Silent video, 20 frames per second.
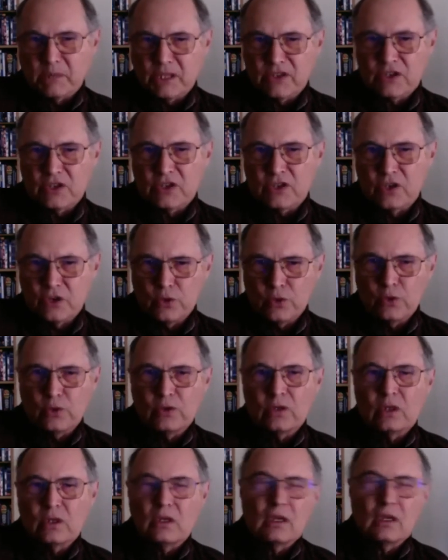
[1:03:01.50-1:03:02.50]

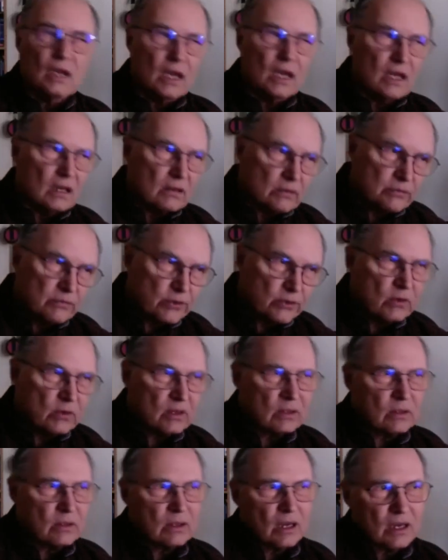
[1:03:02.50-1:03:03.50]
skewed, and
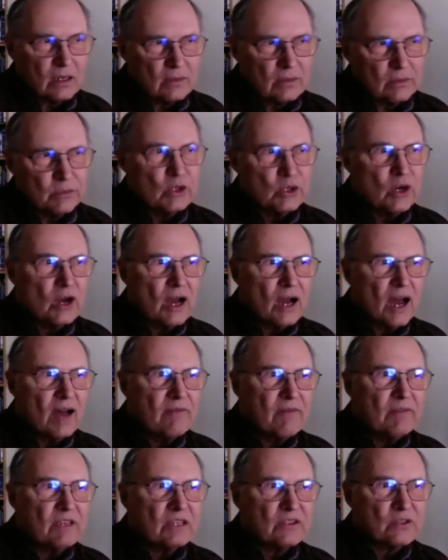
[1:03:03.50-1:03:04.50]
for
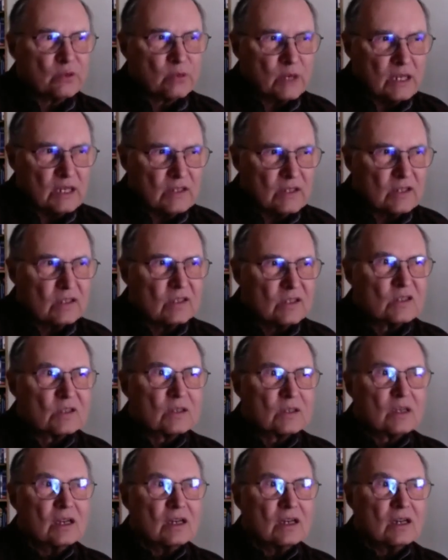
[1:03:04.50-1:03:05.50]
obvious reasons,
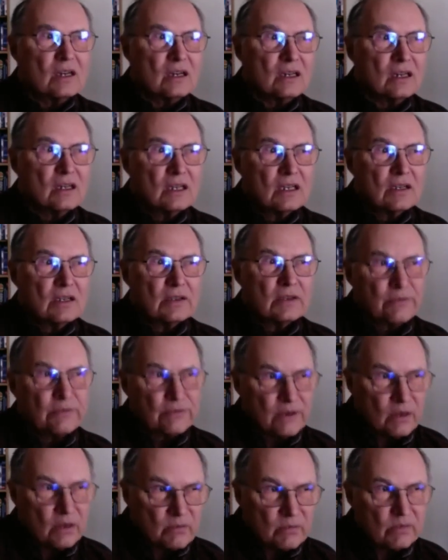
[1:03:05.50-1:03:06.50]

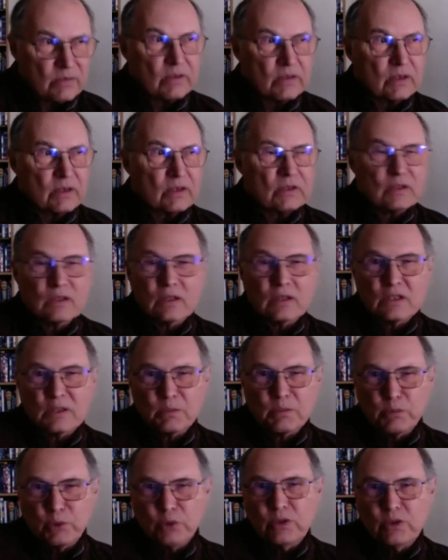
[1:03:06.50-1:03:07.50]
from the
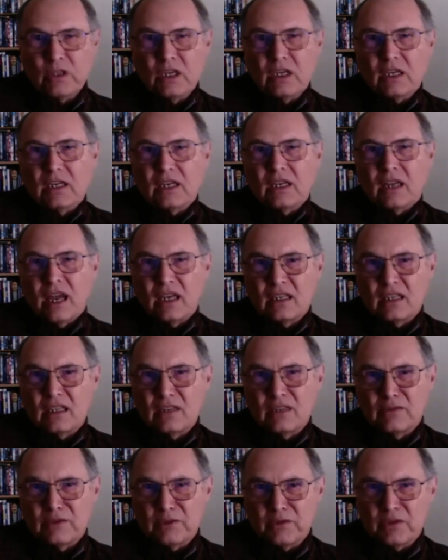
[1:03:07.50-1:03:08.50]
Sputnik in
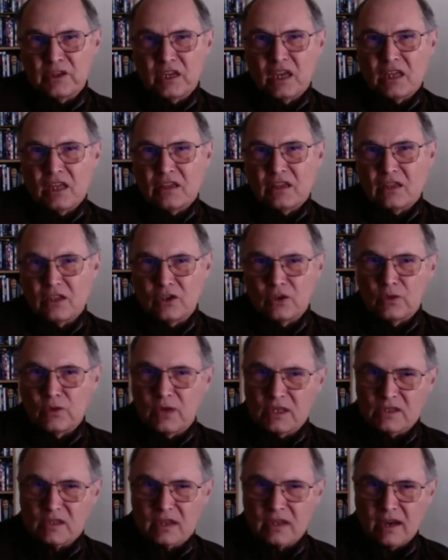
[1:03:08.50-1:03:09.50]
1958, the
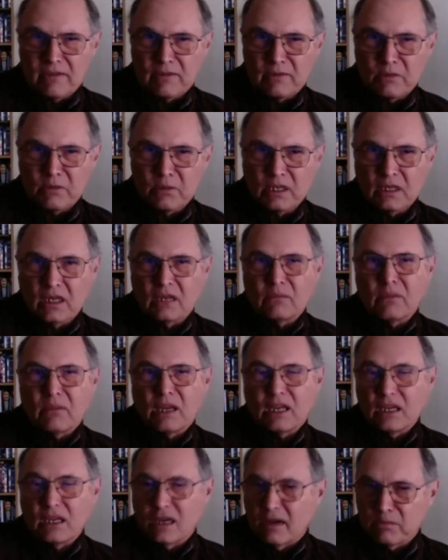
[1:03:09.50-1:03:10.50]
US government and
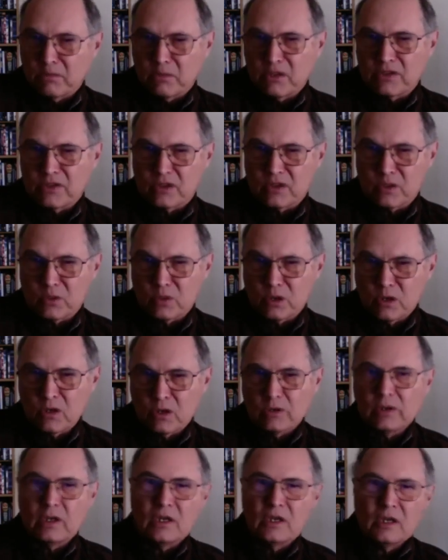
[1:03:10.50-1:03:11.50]
many governments in the
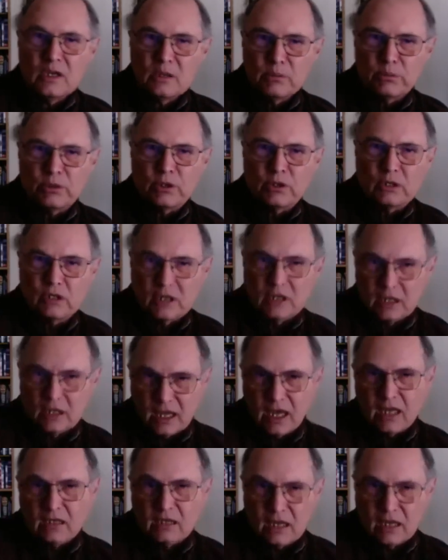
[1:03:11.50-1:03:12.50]
world put a
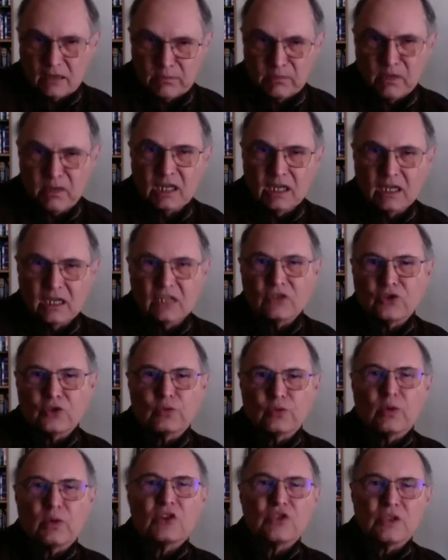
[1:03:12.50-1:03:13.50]
lot of money into
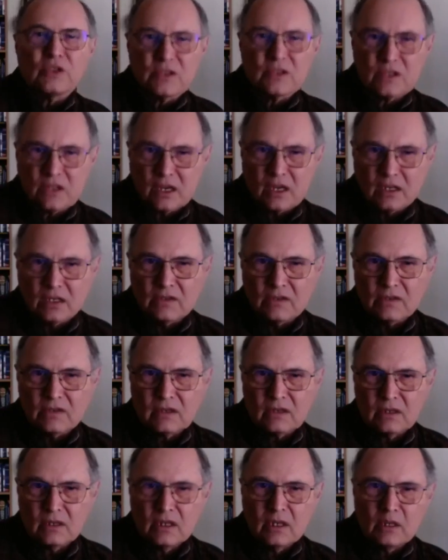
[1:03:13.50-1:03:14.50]
Russian studies.
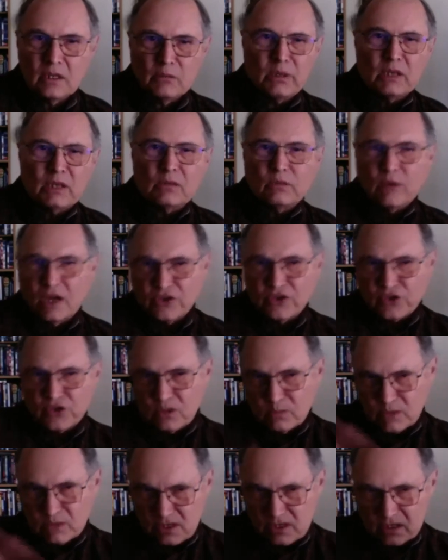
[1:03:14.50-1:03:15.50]
But Russian
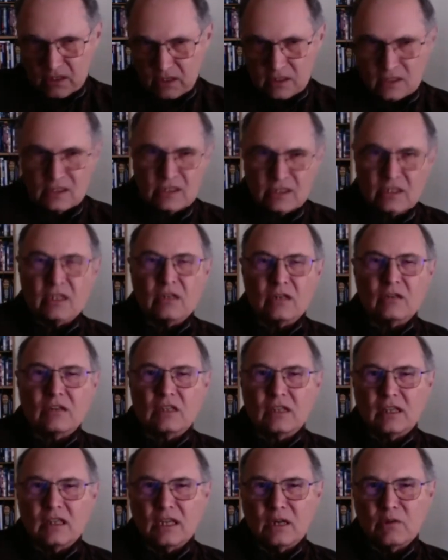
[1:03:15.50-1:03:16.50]
was considered the
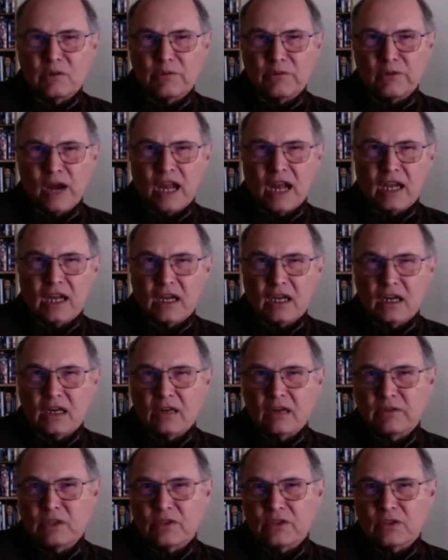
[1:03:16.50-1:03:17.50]
lingua franca
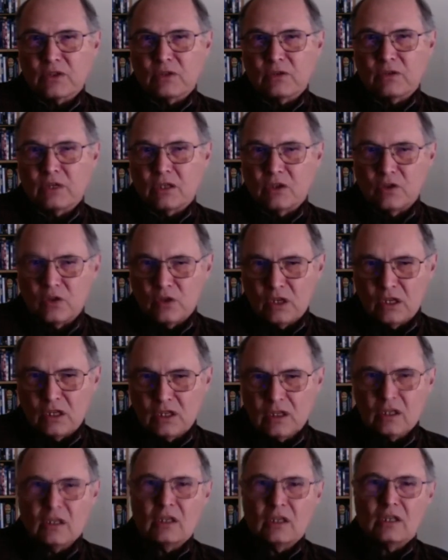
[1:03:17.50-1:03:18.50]
of the Soviet
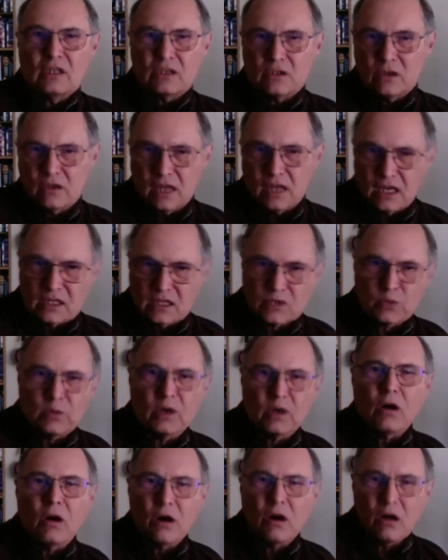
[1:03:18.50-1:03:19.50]
Union, so that's
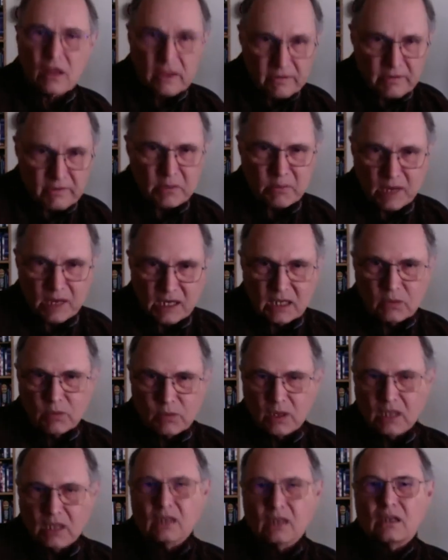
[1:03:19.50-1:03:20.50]
where all of the money
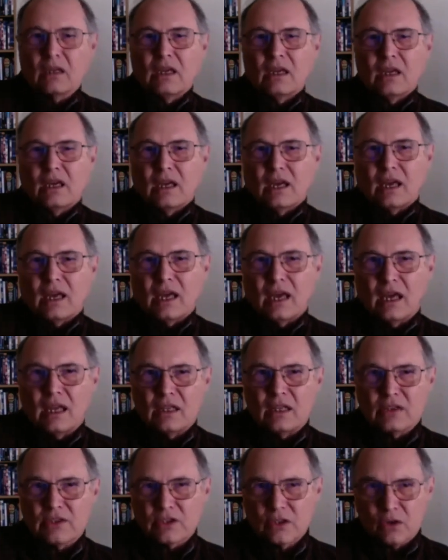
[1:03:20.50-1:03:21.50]
went.
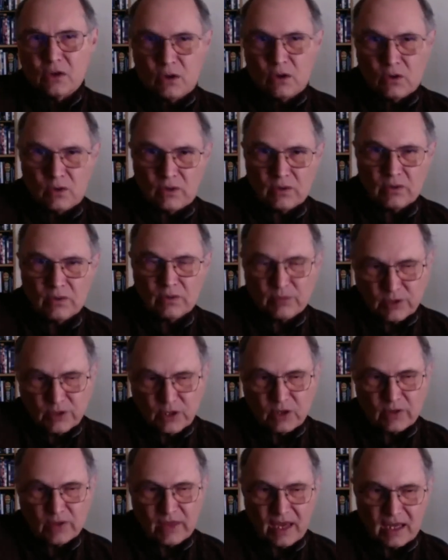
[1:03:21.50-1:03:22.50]
And so,
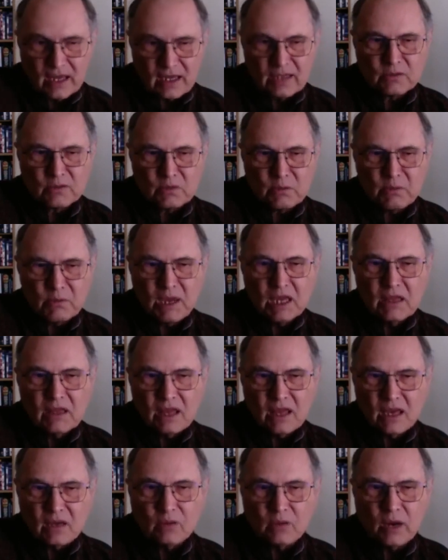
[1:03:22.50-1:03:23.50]
that has remained
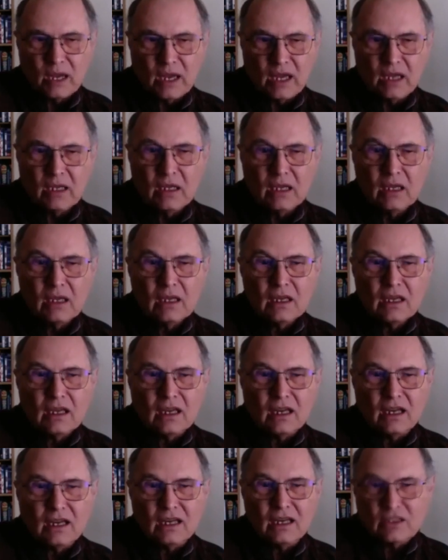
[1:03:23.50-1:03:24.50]
that way
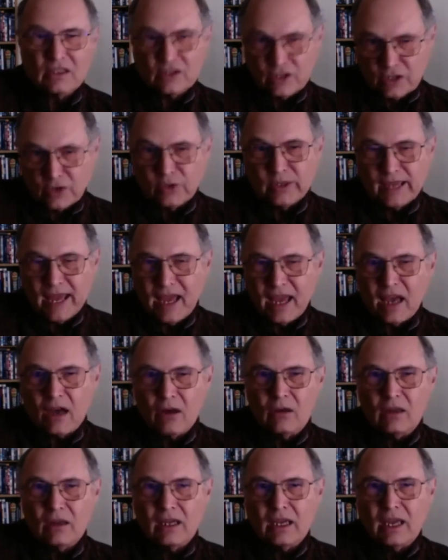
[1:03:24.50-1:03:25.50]
till
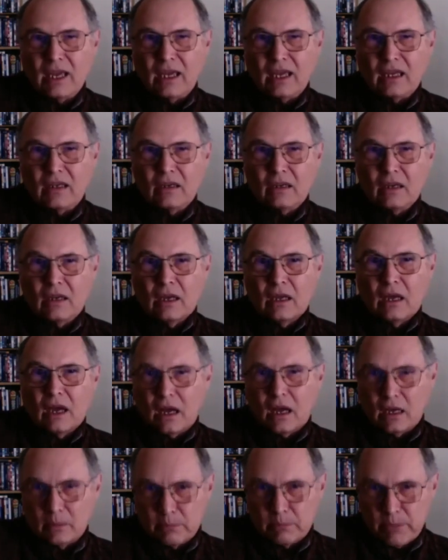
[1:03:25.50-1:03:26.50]
now. And
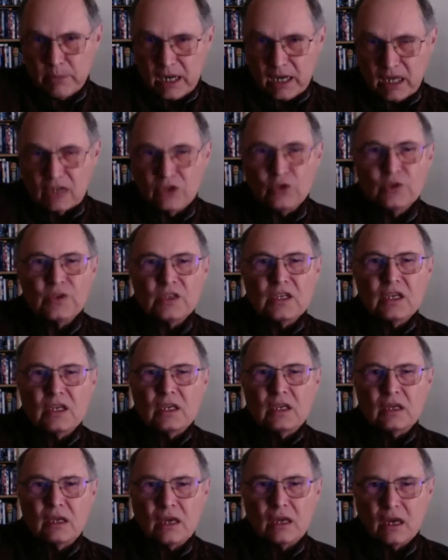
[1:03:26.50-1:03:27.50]
but I do
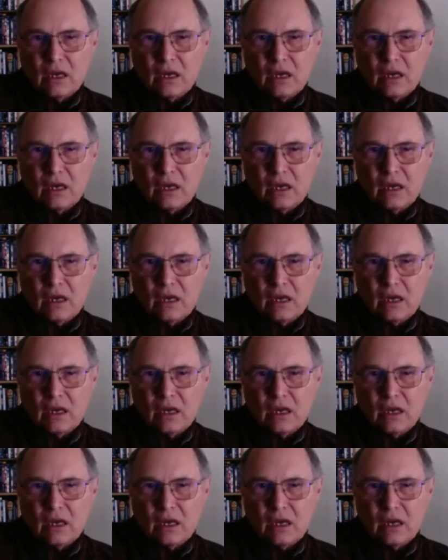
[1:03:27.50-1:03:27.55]
see